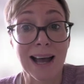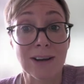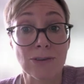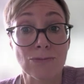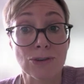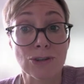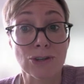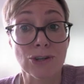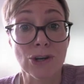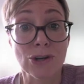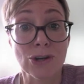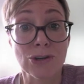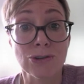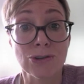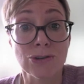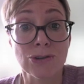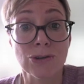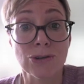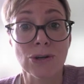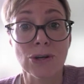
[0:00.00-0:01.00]
aren't
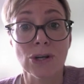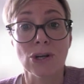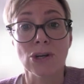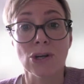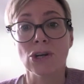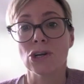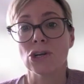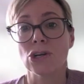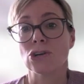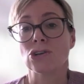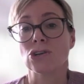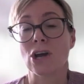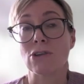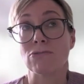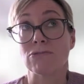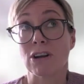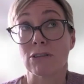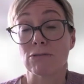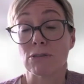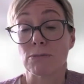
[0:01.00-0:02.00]
returned,
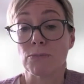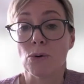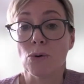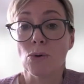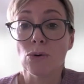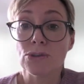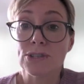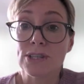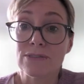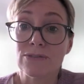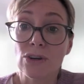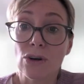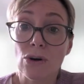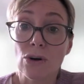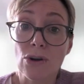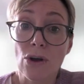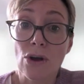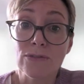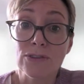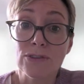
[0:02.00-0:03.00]
direct reports have
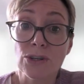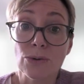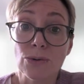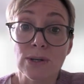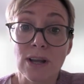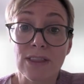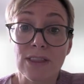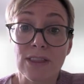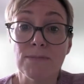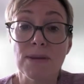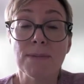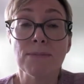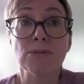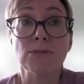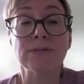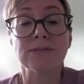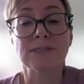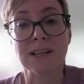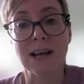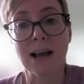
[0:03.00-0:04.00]
gone over to another member
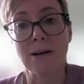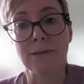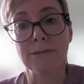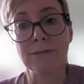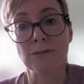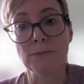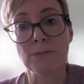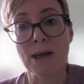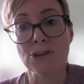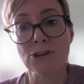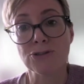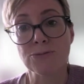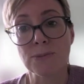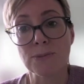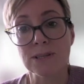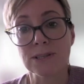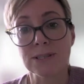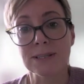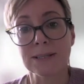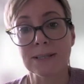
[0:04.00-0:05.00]
of staff for
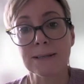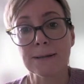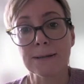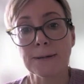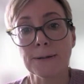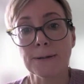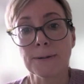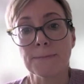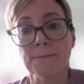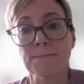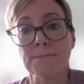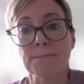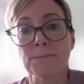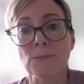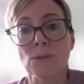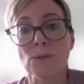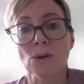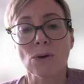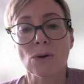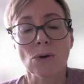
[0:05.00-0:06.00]
management,
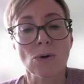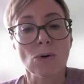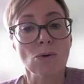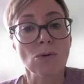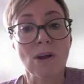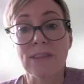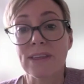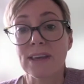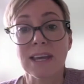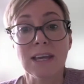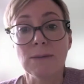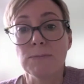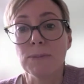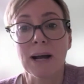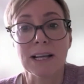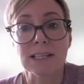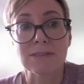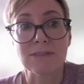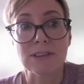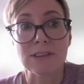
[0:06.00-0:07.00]
or other key
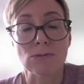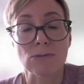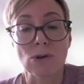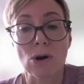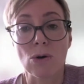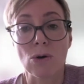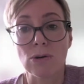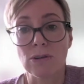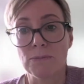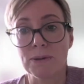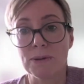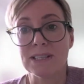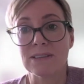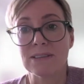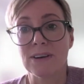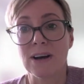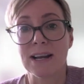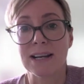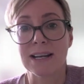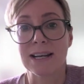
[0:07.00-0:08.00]
parts of their role have been
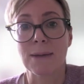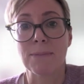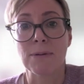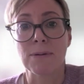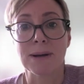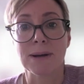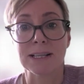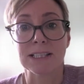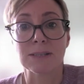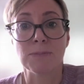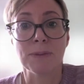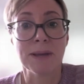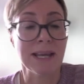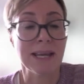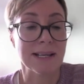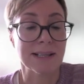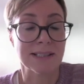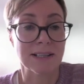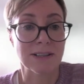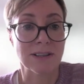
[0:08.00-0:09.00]
divided up amongst
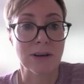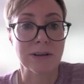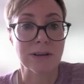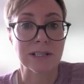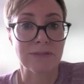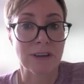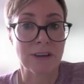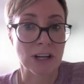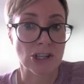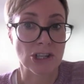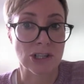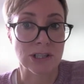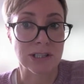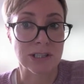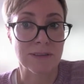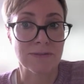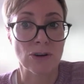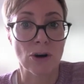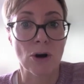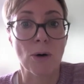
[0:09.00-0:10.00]
peers and those functions
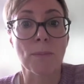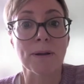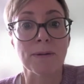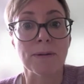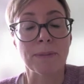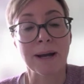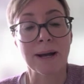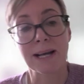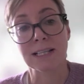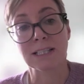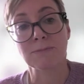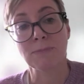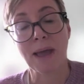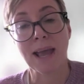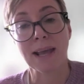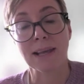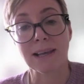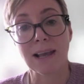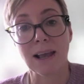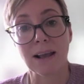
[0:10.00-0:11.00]
have not been passed
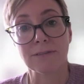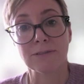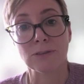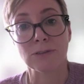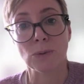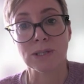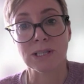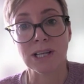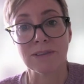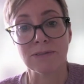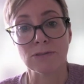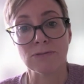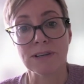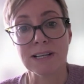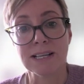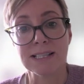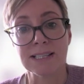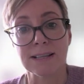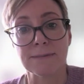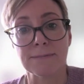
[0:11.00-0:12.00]
back yet for whatever
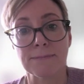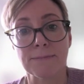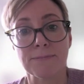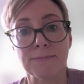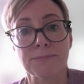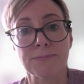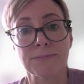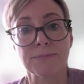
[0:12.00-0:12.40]
reason.